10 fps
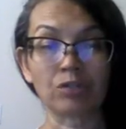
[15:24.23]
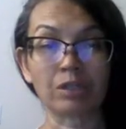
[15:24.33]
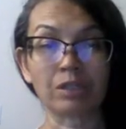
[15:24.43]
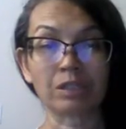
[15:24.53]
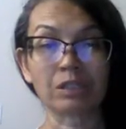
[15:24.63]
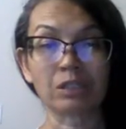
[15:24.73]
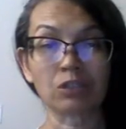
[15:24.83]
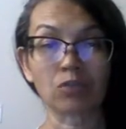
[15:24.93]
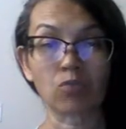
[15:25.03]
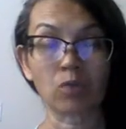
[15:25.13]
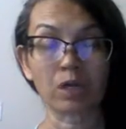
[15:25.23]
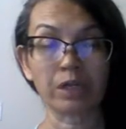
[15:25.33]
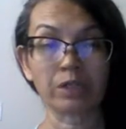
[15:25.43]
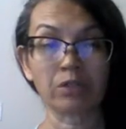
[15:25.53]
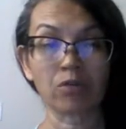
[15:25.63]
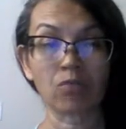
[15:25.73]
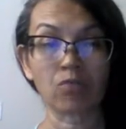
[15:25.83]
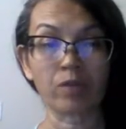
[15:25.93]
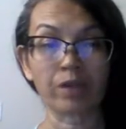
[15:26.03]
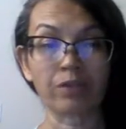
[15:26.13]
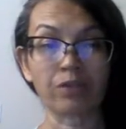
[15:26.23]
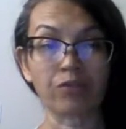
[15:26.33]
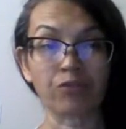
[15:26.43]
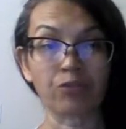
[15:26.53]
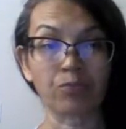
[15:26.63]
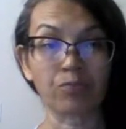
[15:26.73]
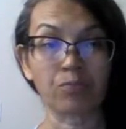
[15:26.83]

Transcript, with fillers: and this is the one with the food,